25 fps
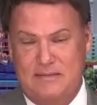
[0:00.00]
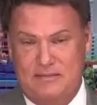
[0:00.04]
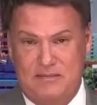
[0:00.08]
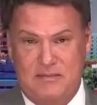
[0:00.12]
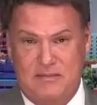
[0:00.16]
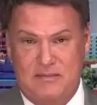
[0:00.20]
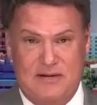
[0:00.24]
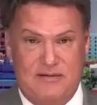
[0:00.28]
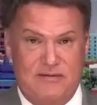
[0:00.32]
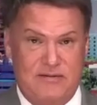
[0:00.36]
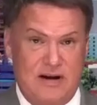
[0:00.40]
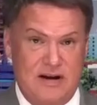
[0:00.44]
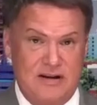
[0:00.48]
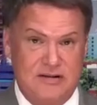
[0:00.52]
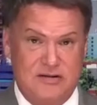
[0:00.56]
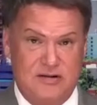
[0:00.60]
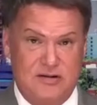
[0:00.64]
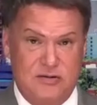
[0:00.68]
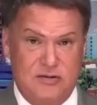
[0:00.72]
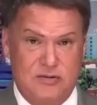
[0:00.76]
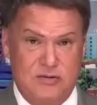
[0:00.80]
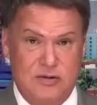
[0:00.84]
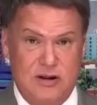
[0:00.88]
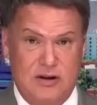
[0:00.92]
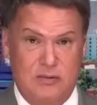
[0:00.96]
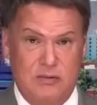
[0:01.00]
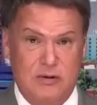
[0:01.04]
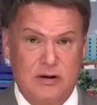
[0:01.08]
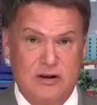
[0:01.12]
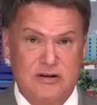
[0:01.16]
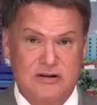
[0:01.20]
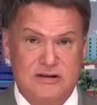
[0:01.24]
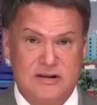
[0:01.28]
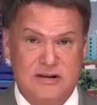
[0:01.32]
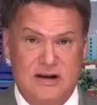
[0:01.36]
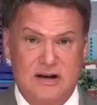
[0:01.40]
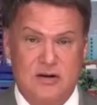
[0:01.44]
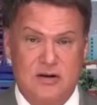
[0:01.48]
investors, really real
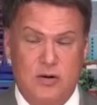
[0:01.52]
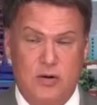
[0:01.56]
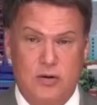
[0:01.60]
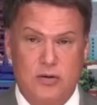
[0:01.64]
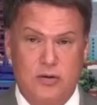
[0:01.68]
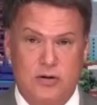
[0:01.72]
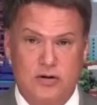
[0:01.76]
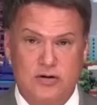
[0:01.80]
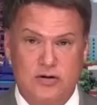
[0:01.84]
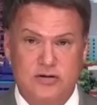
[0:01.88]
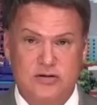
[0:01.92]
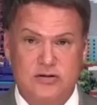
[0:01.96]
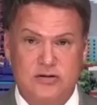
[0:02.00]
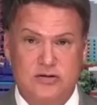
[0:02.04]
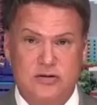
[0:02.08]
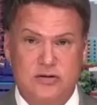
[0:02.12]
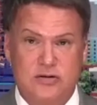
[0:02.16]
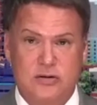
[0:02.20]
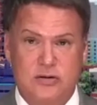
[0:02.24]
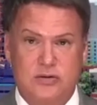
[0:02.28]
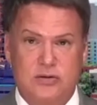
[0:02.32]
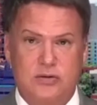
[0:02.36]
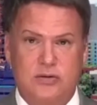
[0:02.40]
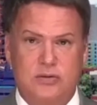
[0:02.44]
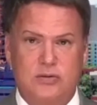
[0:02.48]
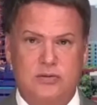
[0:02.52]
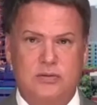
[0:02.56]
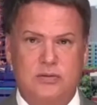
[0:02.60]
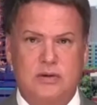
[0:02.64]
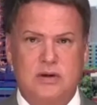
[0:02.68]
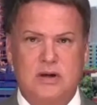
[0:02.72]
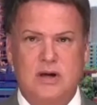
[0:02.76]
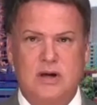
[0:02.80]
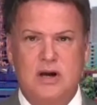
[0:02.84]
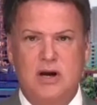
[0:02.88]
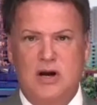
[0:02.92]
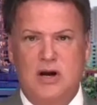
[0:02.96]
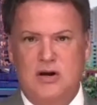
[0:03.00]
estate holders, to
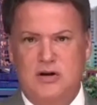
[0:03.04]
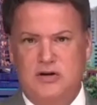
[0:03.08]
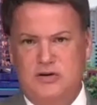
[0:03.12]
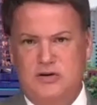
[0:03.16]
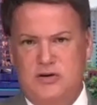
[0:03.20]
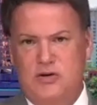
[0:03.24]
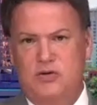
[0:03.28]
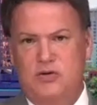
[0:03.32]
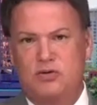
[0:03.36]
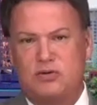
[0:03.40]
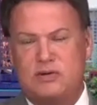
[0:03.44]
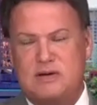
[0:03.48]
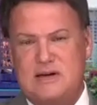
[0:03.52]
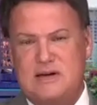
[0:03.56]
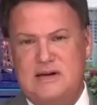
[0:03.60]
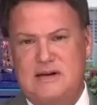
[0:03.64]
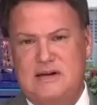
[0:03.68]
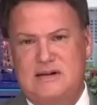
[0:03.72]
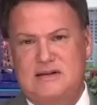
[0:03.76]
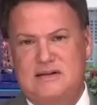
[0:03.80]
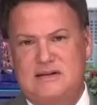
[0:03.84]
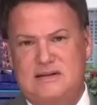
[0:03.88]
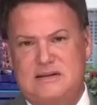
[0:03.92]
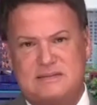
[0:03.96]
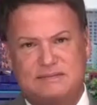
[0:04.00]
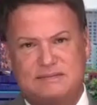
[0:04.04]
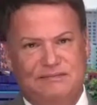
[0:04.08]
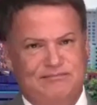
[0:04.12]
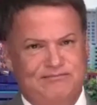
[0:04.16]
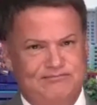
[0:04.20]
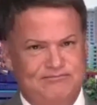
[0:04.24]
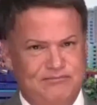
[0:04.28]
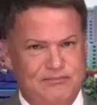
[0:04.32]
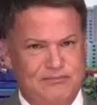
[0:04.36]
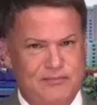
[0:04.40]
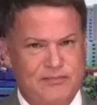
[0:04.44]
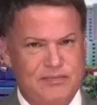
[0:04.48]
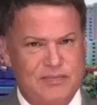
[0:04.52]
do these
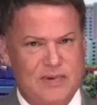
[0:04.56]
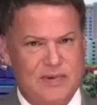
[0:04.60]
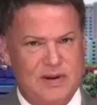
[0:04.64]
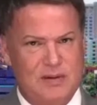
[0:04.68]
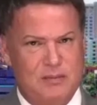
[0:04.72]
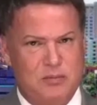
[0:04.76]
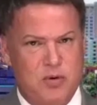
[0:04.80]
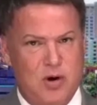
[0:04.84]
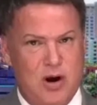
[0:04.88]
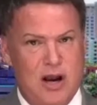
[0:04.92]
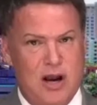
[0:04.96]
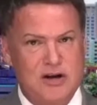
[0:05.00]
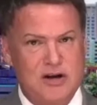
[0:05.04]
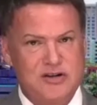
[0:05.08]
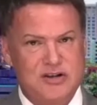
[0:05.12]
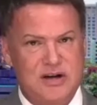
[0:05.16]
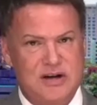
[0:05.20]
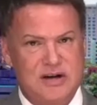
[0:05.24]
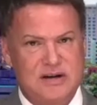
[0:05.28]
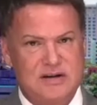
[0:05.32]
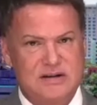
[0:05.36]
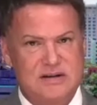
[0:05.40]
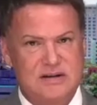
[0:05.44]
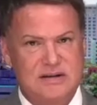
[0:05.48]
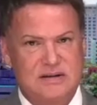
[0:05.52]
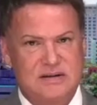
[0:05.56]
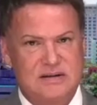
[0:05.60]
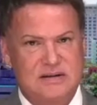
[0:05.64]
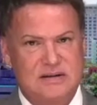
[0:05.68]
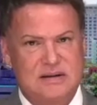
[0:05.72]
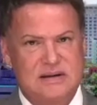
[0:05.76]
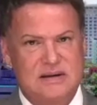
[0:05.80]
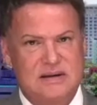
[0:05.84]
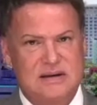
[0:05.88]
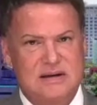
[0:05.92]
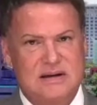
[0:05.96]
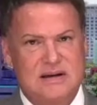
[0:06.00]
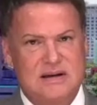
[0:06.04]
projects,
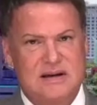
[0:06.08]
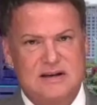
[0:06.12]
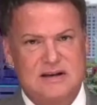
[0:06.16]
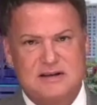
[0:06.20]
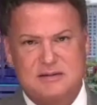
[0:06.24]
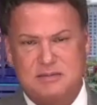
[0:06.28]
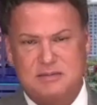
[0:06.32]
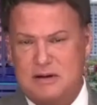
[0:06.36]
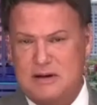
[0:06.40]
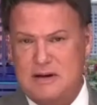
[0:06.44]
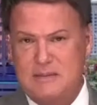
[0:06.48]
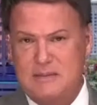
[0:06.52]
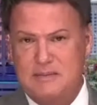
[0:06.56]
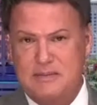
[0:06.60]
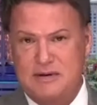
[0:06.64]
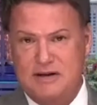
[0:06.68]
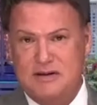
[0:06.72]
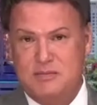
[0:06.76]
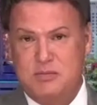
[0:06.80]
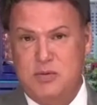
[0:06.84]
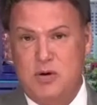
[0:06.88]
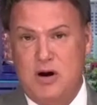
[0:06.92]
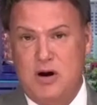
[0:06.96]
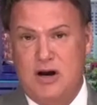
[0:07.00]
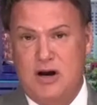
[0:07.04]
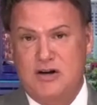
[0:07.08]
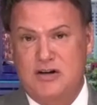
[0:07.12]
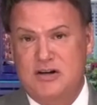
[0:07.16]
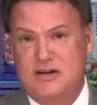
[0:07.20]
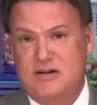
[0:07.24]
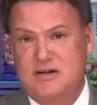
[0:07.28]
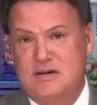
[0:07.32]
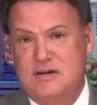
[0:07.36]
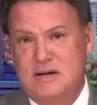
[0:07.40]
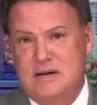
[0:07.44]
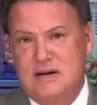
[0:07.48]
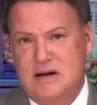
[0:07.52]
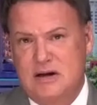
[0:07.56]
split up these
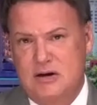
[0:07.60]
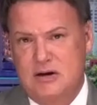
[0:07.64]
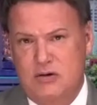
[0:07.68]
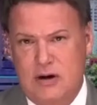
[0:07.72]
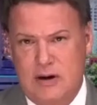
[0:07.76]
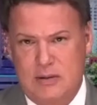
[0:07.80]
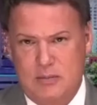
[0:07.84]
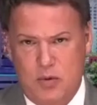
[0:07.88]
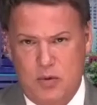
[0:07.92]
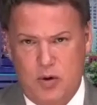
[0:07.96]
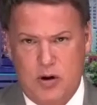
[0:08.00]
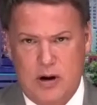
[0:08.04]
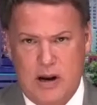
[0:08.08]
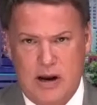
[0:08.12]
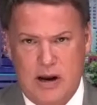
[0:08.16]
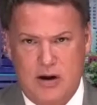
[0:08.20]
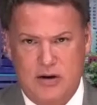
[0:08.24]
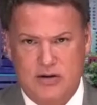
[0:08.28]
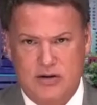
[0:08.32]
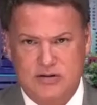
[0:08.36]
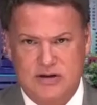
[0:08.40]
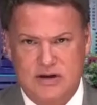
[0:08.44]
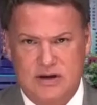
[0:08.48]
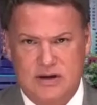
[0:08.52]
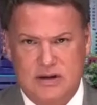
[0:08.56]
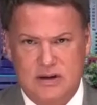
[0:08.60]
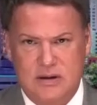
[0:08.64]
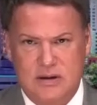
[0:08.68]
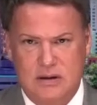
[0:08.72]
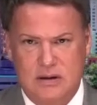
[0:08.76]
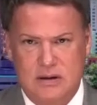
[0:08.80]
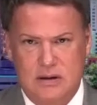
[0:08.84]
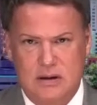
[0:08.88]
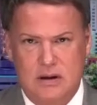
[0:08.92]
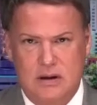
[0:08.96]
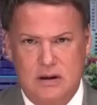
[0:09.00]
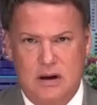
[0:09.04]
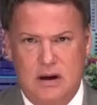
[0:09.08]
projects, create more housing
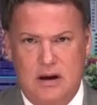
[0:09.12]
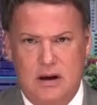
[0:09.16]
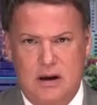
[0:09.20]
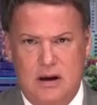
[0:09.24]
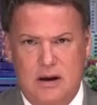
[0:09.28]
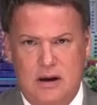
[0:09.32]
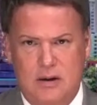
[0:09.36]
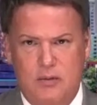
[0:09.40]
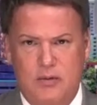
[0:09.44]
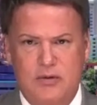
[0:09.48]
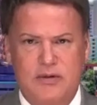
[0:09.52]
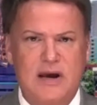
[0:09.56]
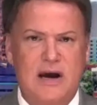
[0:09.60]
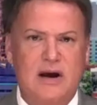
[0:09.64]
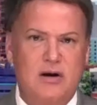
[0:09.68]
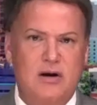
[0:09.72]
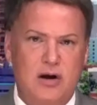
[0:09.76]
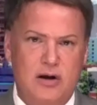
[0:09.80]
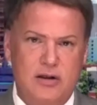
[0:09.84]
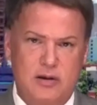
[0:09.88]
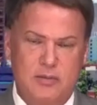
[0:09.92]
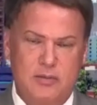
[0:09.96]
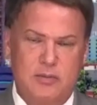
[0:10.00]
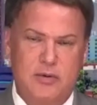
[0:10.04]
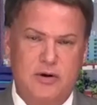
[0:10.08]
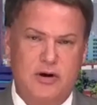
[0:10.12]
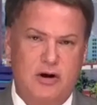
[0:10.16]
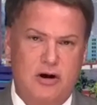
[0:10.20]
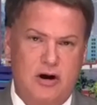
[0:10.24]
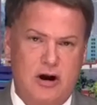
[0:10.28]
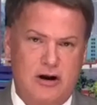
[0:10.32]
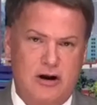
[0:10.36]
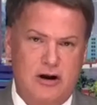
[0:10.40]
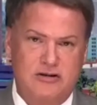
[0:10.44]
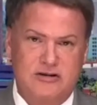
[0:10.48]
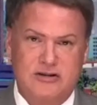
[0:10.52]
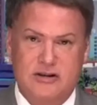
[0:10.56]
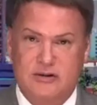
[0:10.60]
without all the
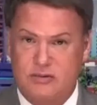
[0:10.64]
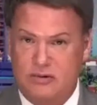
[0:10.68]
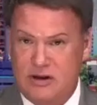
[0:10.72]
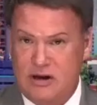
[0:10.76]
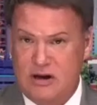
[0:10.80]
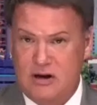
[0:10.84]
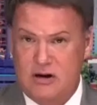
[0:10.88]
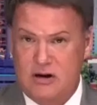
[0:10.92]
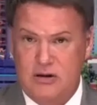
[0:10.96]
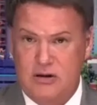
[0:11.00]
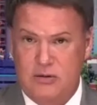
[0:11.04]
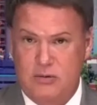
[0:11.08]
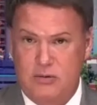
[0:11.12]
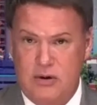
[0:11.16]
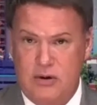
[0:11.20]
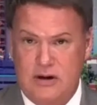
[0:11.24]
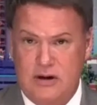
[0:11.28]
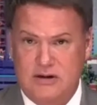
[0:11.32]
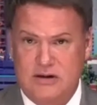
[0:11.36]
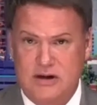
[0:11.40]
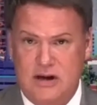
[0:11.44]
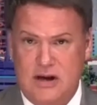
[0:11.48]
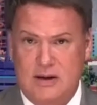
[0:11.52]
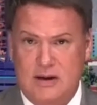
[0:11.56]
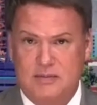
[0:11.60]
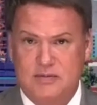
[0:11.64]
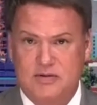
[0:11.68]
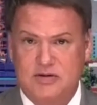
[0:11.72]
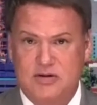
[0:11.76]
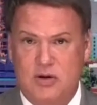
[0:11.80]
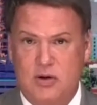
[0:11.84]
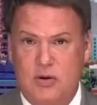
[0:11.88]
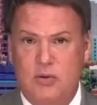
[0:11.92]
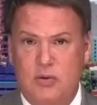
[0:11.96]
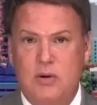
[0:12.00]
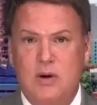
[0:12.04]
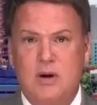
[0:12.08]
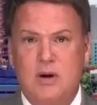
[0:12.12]
bureaucracy, without all the red tape. So,